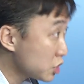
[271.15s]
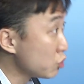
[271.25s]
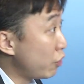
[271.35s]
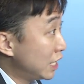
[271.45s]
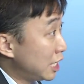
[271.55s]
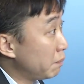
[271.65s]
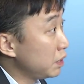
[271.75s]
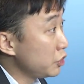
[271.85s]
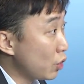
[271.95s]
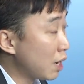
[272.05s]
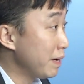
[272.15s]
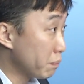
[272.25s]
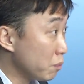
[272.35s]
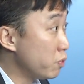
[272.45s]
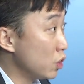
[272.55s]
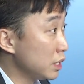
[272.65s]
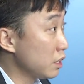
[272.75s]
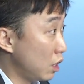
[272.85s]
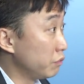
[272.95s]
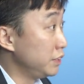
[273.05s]
So, for example, you are a big proponent
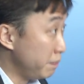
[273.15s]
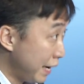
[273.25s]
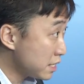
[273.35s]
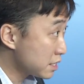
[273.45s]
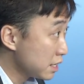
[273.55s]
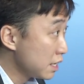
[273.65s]
of debates.